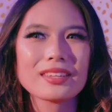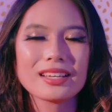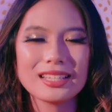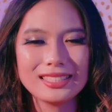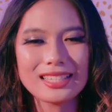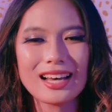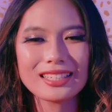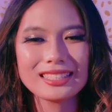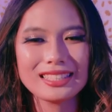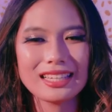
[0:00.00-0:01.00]

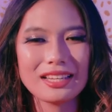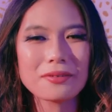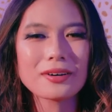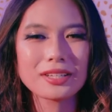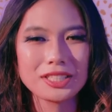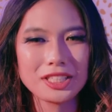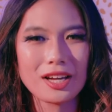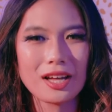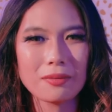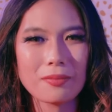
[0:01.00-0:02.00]
conduct an
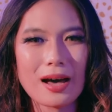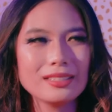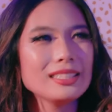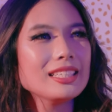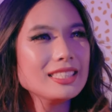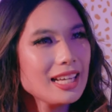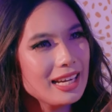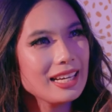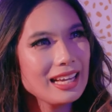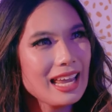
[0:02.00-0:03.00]
orchestra while
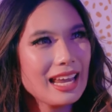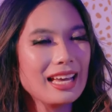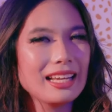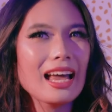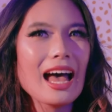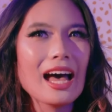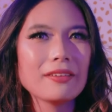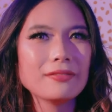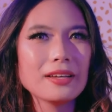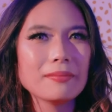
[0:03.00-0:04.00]
DJing and
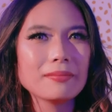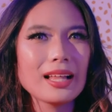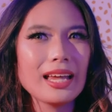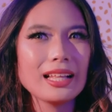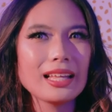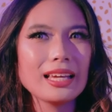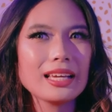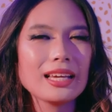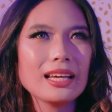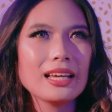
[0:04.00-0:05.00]
have them play like